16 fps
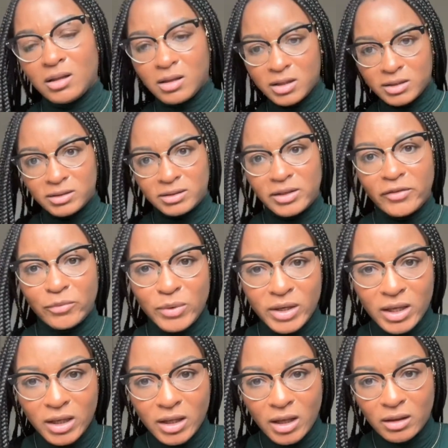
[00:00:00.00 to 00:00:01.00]
Let's see if we
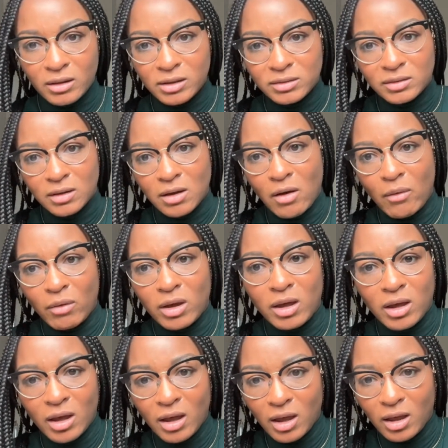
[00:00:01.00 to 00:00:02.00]
can get this
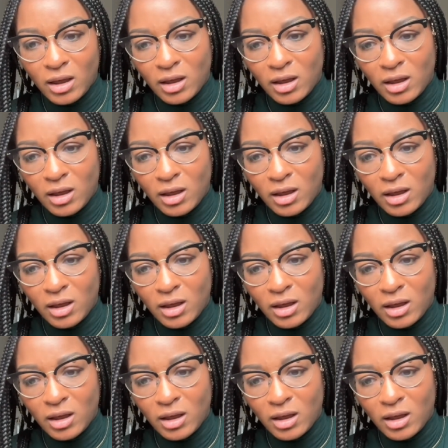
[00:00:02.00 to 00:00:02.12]
going.